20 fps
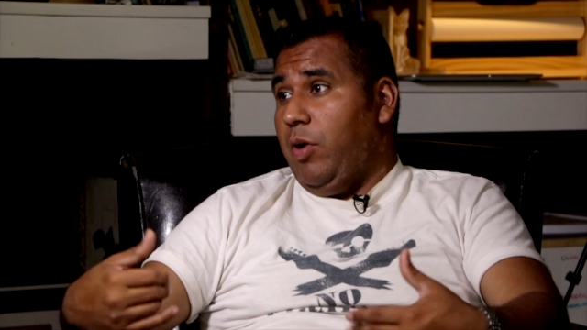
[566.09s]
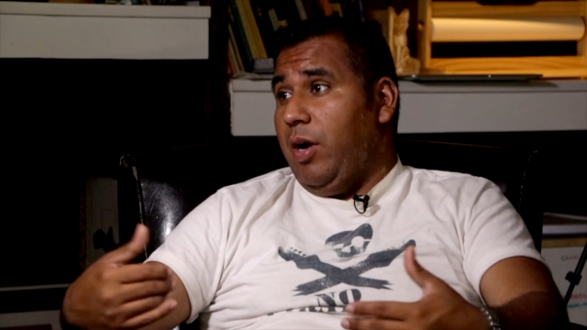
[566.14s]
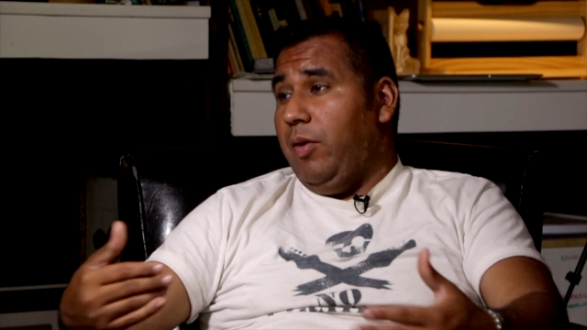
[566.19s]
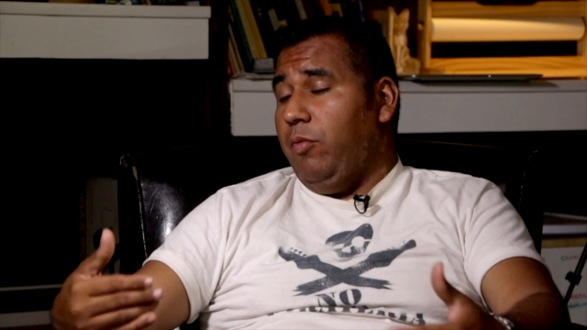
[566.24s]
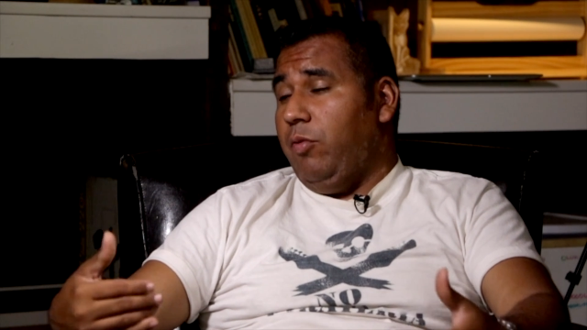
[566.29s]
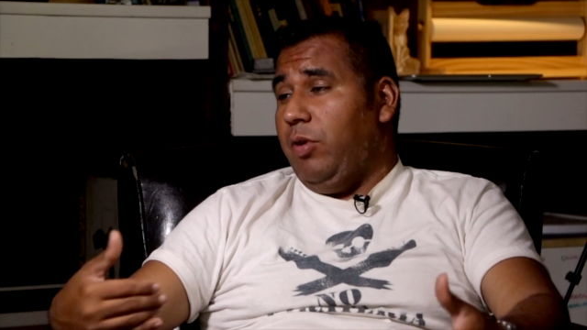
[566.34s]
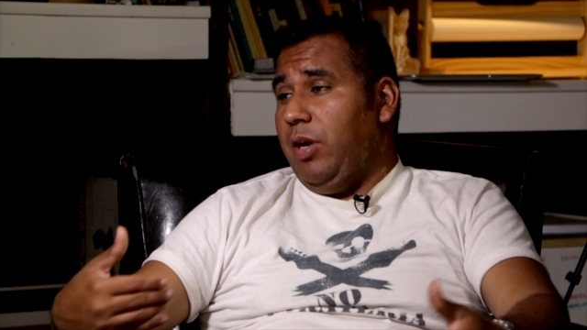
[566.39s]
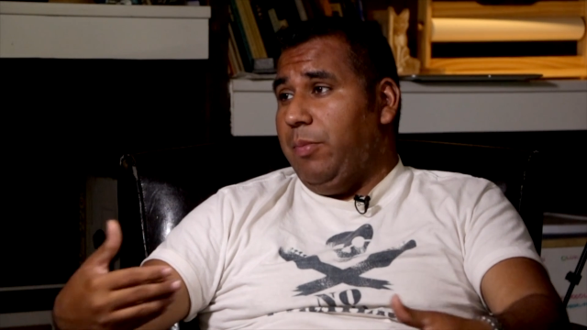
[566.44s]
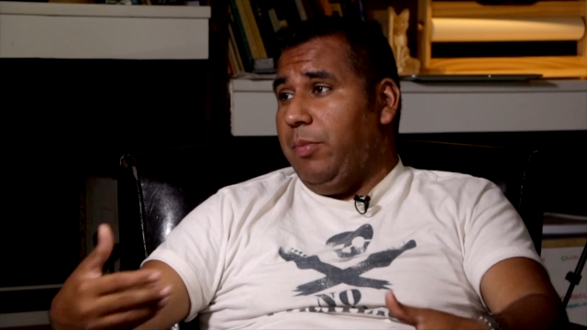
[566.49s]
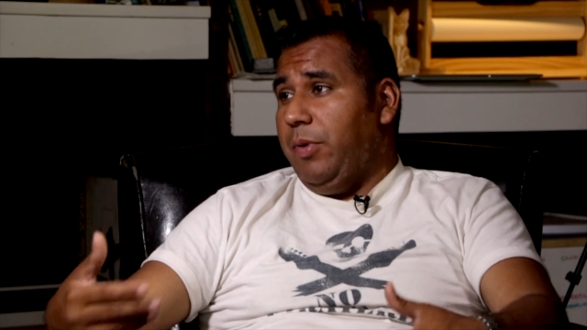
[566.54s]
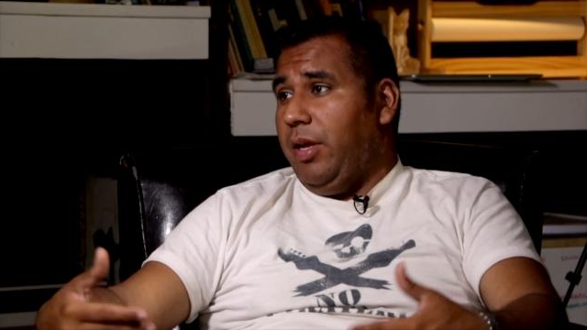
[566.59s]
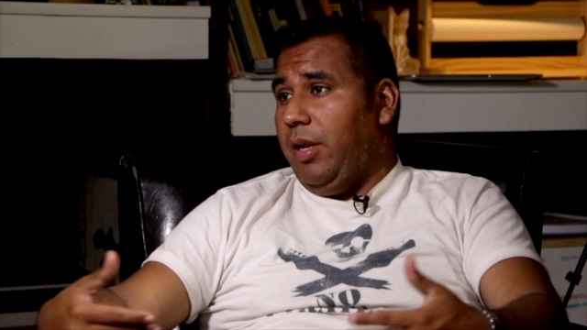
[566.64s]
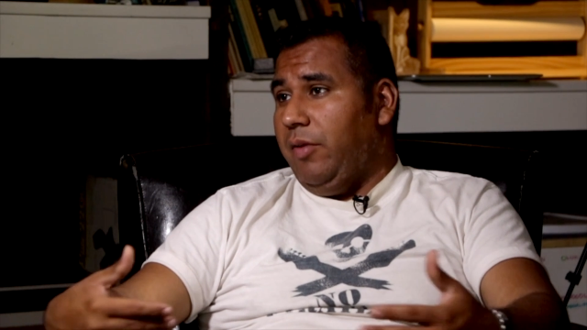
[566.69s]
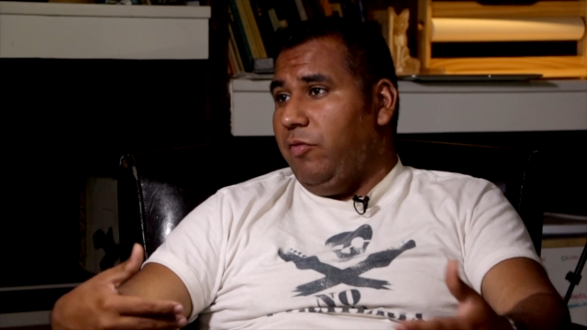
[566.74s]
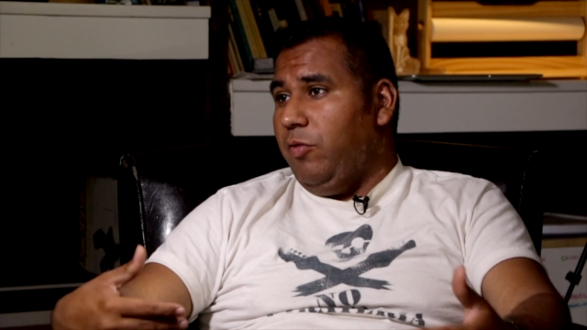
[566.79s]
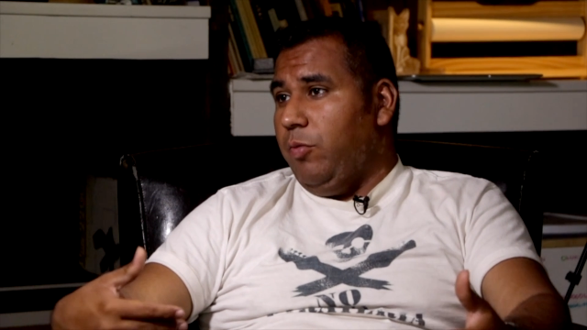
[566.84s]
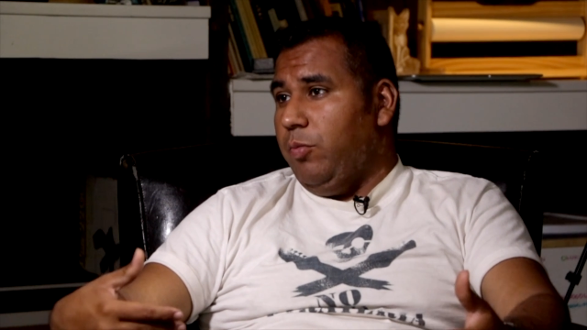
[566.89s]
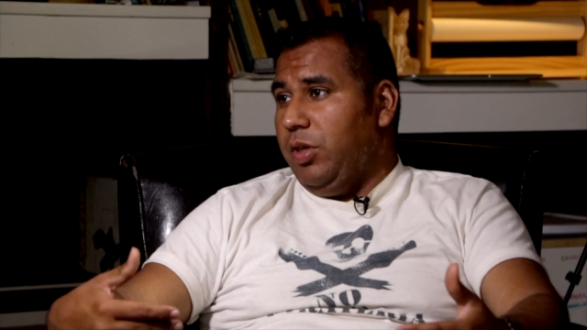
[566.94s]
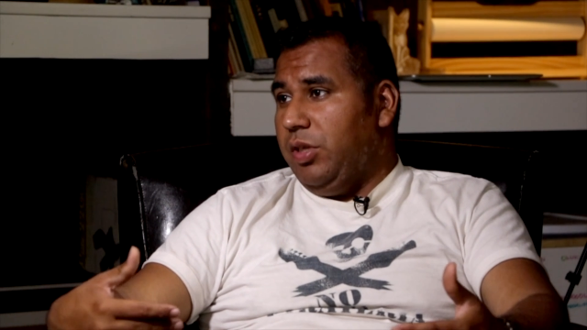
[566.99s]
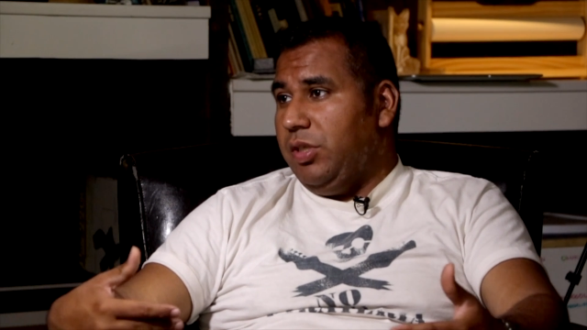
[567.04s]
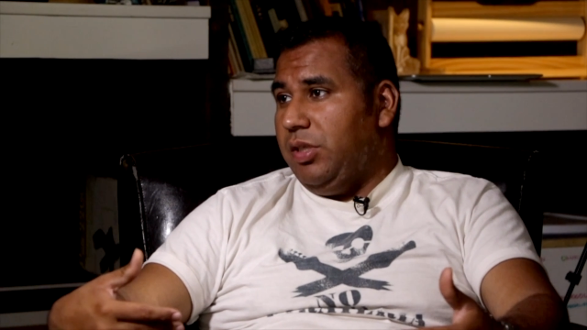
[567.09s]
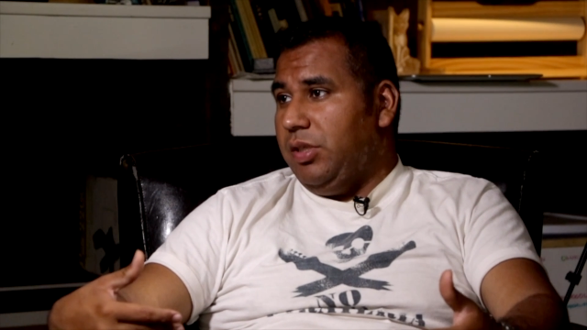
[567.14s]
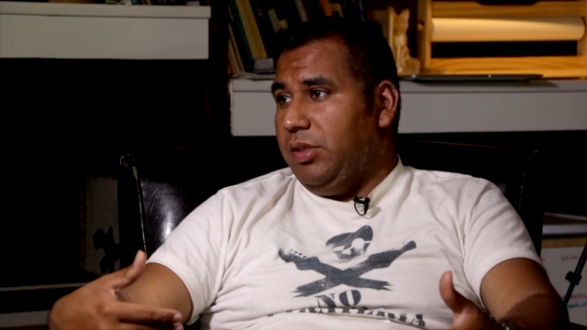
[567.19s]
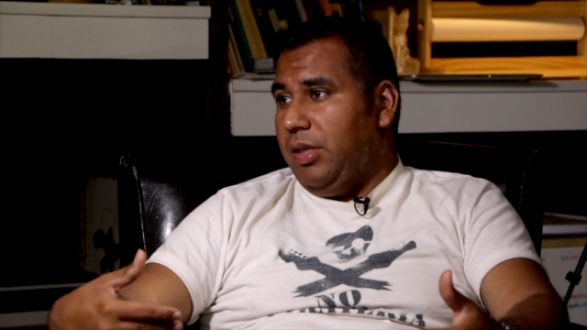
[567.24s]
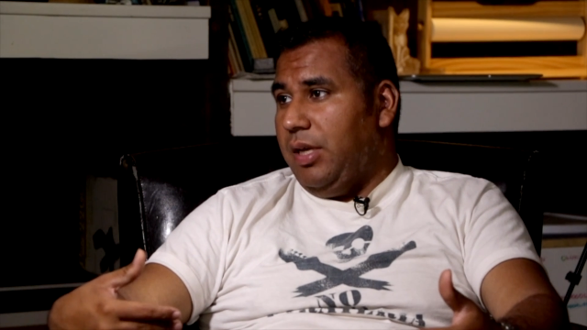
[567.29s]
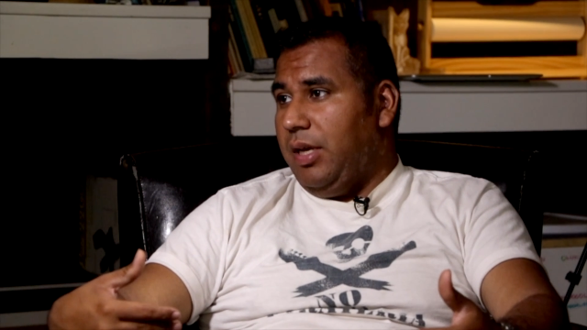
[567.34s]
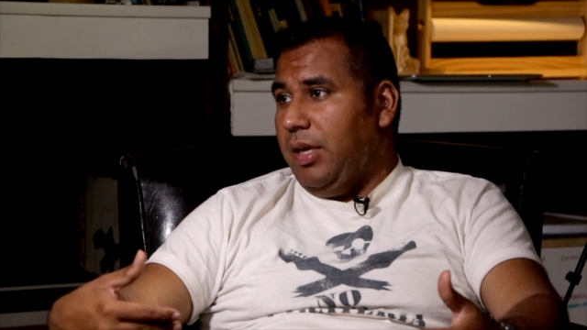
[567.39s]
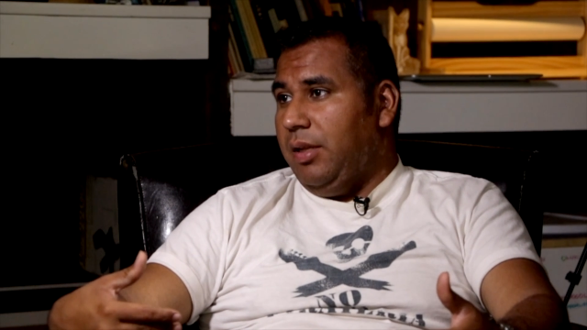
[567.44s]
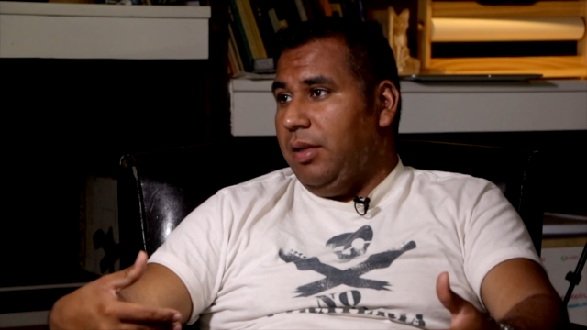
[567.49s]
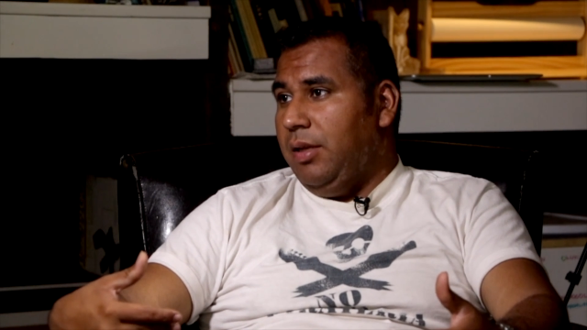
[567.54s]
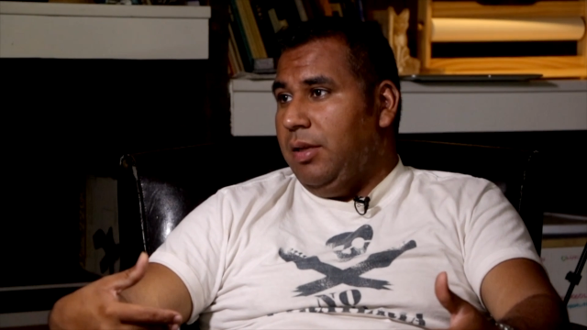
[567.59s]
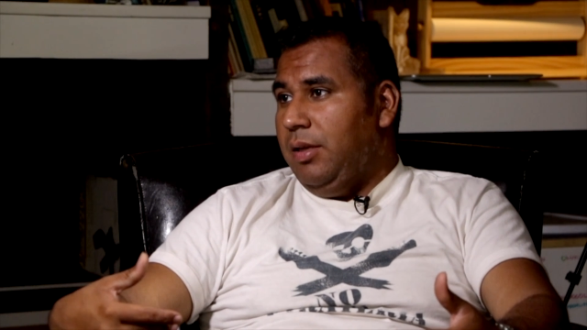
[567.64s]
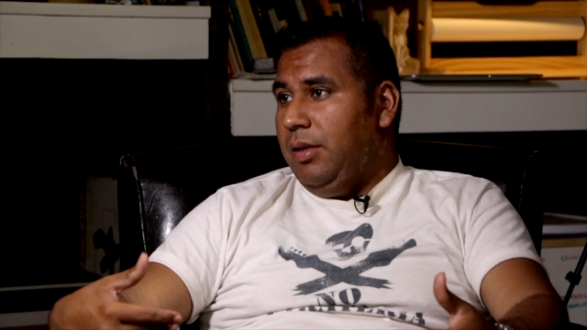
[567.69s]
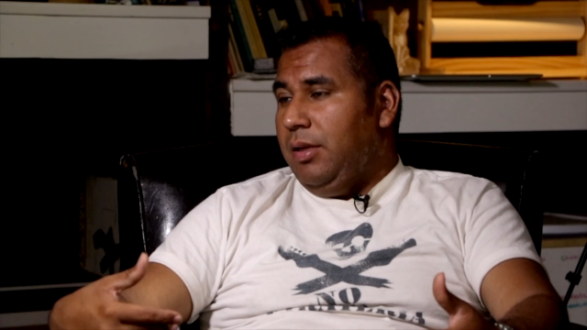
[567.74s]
what I'm getting from this is that